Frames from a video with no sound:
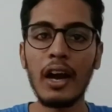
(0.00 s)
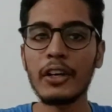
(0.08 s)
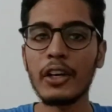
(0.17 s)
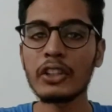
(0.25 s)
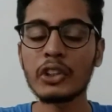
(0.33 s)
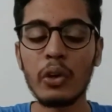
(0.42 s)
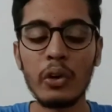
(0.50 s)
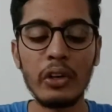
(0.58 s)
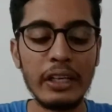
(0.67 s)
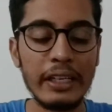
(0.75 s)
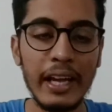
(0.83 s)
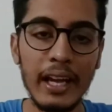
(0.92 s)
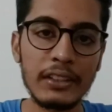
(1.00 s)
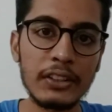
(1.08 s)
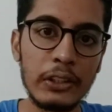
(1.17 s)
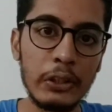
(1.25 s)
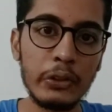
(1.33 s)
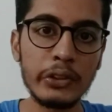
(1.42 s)
And also it has
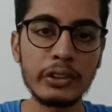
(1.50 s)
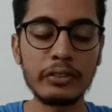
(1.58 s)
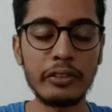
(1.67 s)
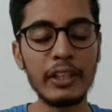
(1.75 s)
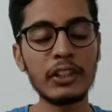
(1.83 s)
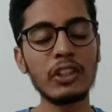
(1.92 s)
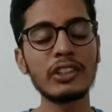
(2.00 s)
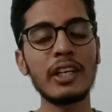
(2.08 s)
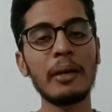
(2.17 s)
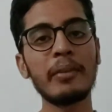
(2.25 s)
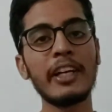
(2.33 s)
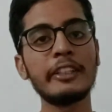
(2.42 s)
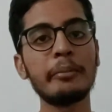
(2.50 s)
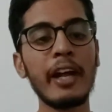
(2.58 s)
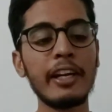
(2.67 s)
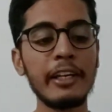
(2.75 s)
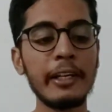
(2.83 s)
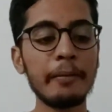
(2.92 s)
huge 5000 mAh
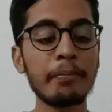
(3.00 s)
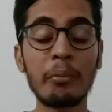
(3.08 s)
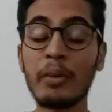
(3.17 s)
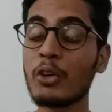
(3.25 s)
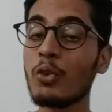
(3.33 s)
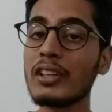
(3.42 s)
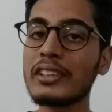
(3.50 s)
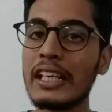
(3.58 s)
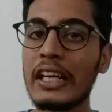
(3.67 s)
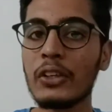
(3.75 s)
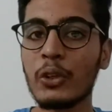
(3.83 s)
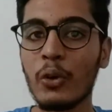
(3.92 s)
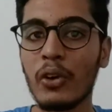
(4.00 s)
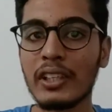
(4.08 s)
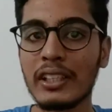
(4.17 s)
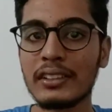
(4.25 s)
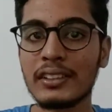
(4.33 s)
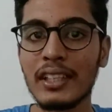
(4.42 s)
battery, but one thing to
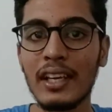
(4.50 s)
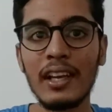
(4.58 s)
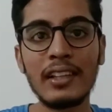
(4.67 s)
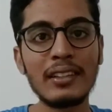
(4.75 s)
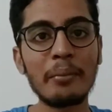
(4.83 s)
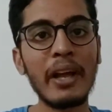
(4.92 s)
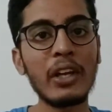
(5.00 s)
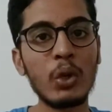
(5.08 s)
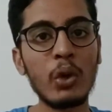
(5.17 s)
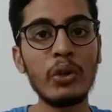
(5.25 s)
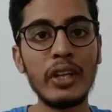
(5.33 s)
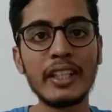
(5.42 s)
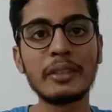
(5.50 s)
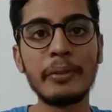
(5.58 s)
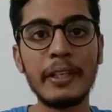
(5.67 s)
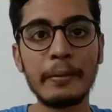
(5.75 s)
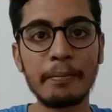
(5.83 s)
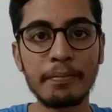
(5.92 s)
notice, the micro
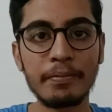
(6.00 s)
USB.